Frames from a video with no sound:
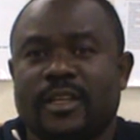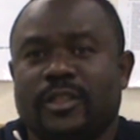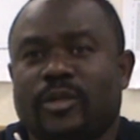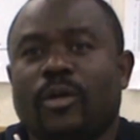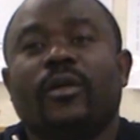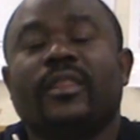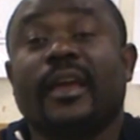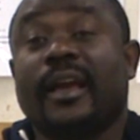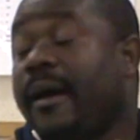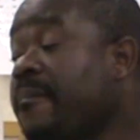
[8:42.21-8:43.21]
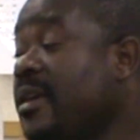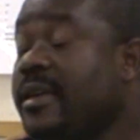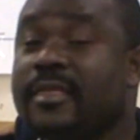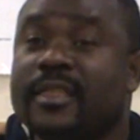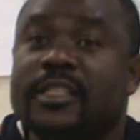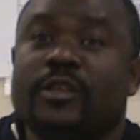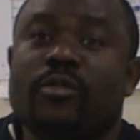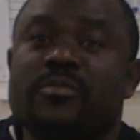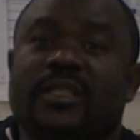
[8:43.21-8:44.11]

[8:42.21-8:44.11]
So they come in this room